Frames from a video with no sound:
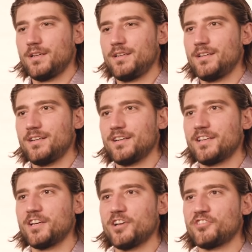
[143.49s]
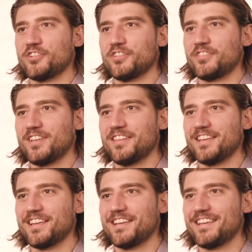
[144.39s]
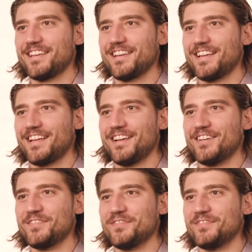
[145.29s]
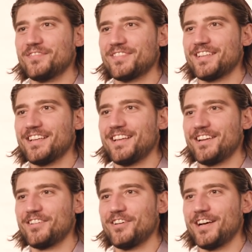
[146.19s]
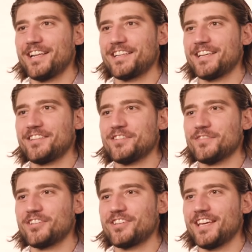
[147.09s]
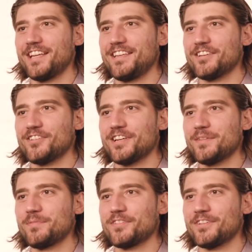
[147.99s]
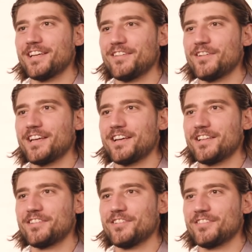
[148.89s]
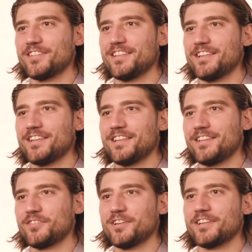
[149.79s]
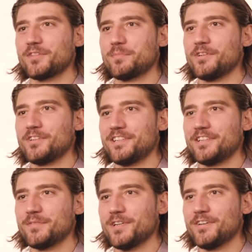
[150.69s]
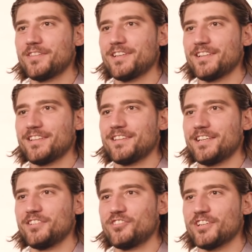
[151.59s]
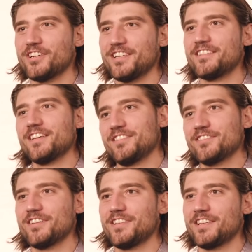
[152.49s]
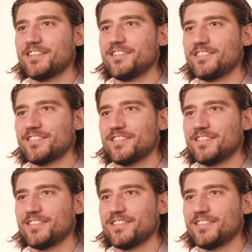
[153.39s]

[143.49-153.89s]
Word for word: Oh, gushers, I think. Um, I don't know. I didn't get too much candy growing up, so when I when I got those in there, they sort of exploded in your mouth. Had a nice sugary taste, so I like those.